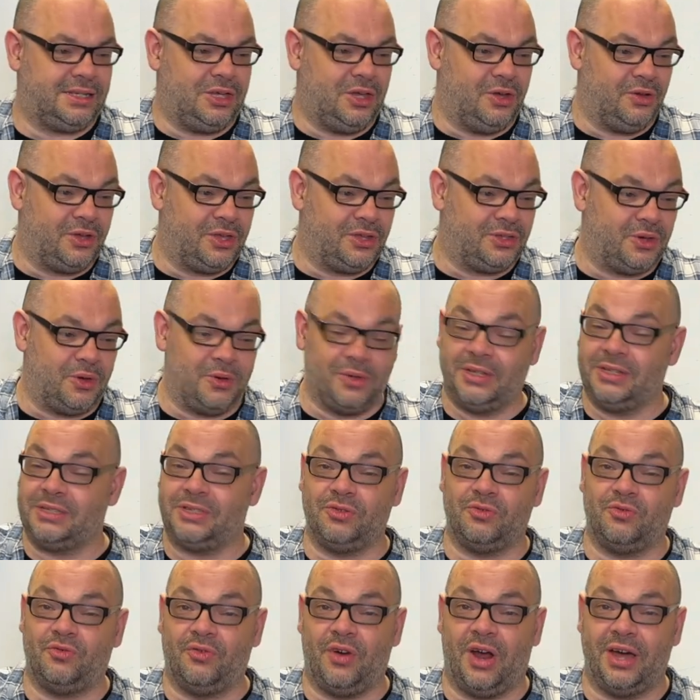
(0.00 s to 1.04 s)
you're doing this in
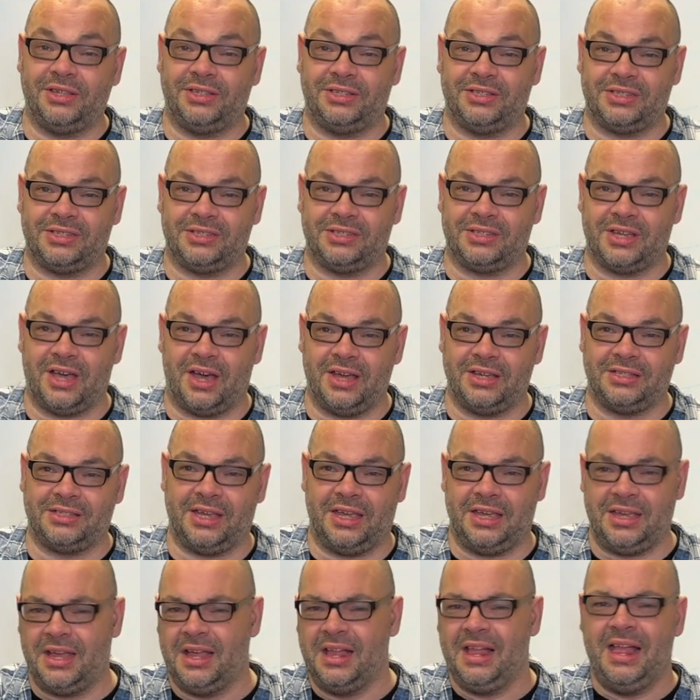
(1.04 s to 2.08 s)
a writer
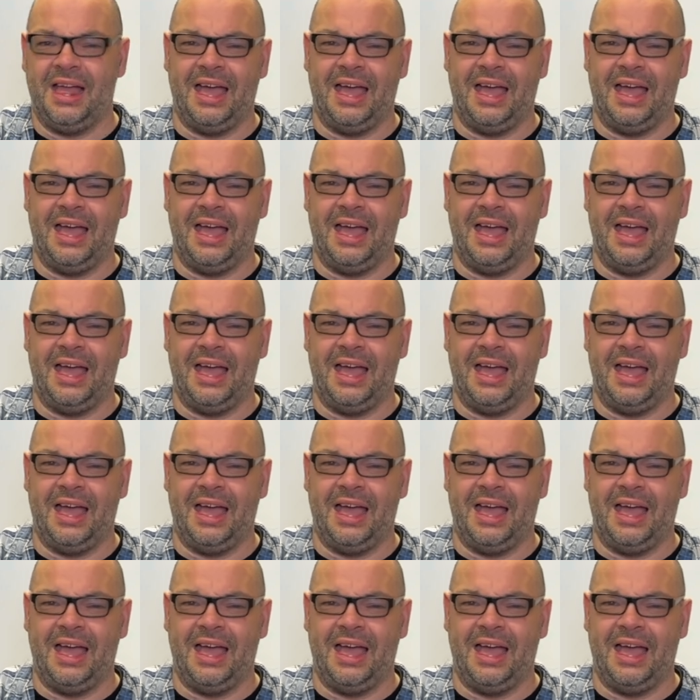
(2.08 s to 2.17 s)
society,